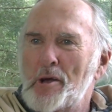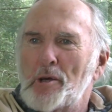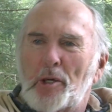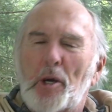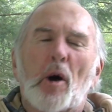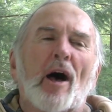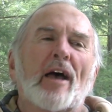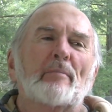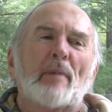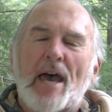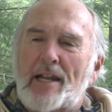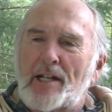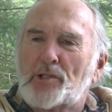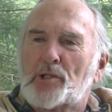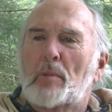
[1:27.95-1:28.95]
You know, I
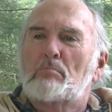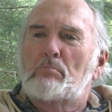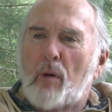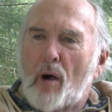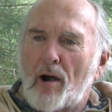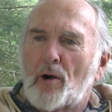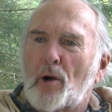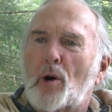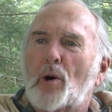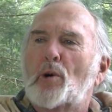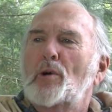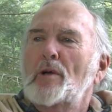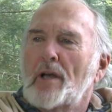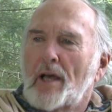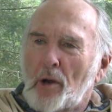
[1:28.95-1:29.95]
managed to
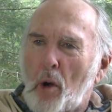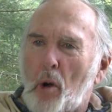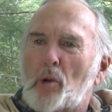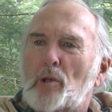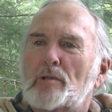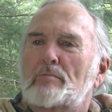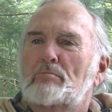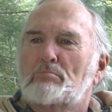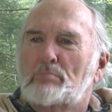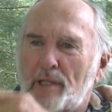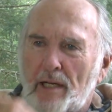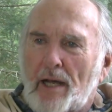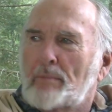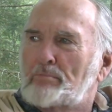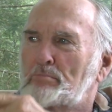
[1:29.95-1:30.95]
borrow an old
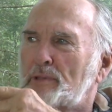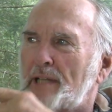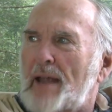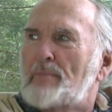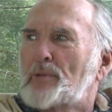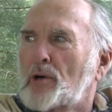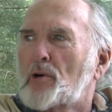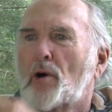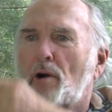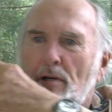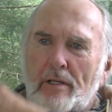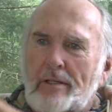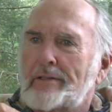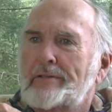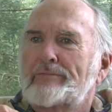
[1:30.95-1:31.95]
beat-up tape
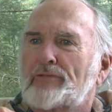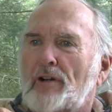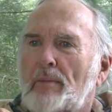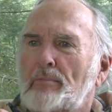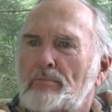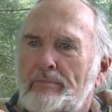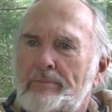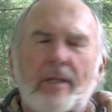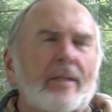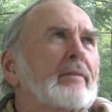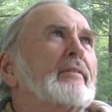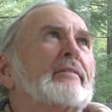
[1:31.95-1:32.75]
recorder from